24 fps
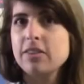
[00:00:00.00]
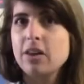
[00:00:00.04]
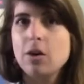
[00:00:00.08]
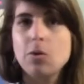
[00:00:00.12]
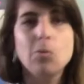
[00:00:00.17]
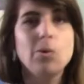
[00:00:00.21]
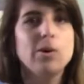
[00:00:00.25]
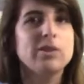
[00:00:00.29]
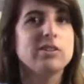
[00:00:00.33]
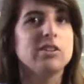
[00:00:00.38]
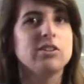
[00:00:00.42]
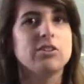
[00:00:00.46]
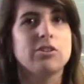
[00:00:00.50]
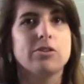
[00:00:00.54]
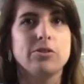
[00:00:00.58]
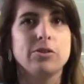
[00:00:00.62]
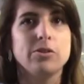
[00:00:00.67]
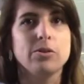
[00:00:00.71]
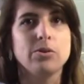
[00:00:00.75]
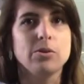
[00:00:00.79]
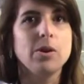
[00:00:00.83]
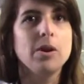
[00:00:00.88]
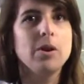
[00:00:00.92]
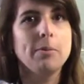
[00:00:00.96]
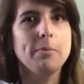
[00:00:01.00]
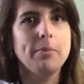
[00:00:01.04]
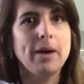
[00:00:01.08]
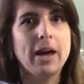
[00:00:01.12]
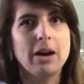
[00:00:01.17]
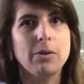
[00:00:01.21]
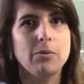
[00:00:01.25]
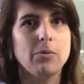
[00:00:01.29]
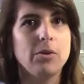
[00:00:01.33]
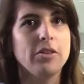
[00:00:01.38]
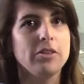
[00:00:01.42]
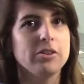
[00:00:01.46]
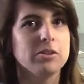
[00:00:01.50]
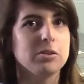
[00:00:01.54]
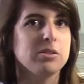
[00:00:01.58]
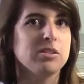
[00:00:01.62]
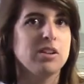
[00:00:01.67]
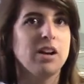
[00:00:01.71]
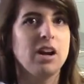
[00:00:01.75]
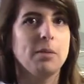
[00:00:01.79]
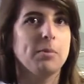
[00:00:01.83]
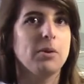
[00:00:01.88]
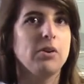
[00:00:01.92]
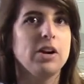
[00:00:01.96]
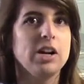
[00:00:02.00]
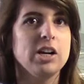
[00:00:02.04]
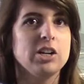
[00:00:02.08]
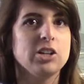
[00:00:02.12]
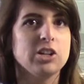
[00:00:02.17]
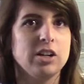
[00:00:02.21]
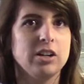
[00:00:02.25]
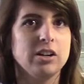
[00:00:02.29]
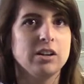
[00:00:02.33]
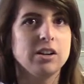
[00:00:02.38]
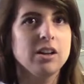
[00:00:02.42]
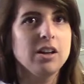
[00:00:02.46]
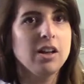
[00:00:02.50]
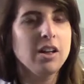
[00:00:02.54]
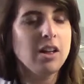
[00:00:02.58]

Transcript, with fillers: That wasn't true back while this was in operation.